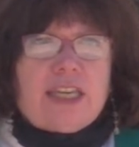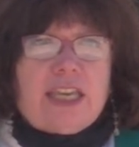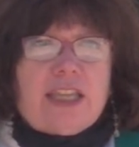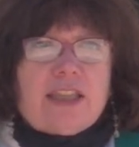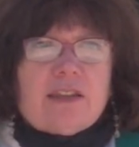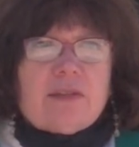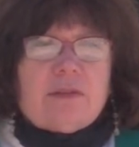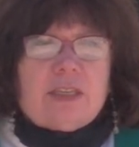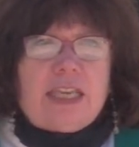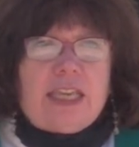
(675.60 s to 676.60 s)
in the
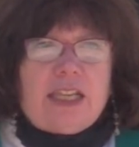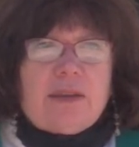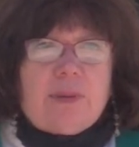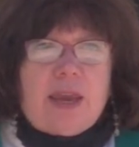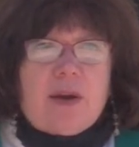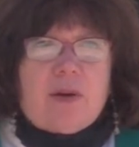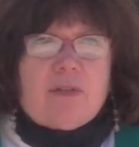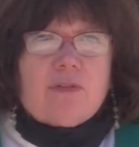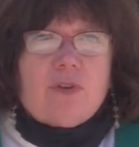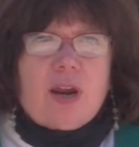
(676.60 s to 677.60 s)
healing power
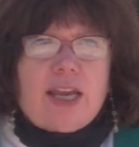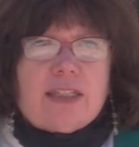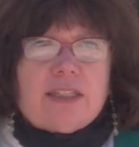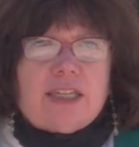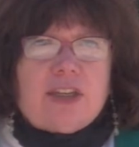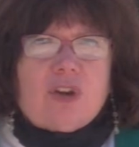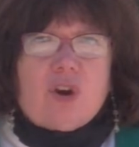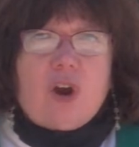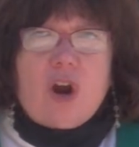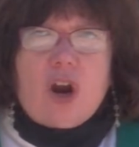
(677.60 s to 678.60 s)
of Christ in
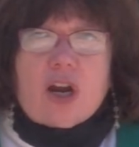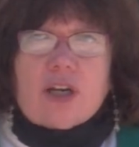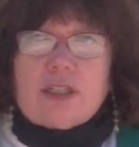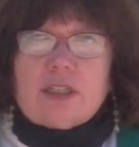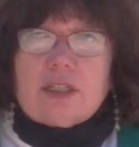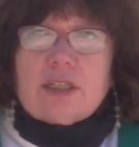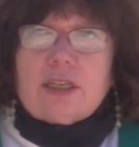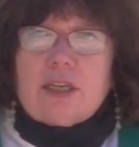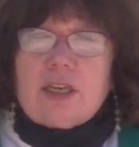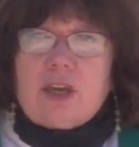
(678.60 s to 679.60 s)
your heart.
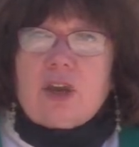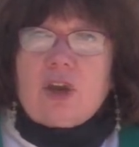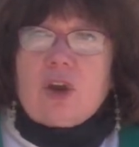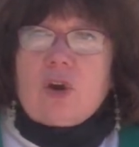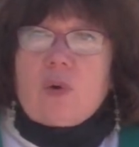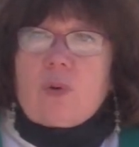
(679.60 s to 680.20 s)
We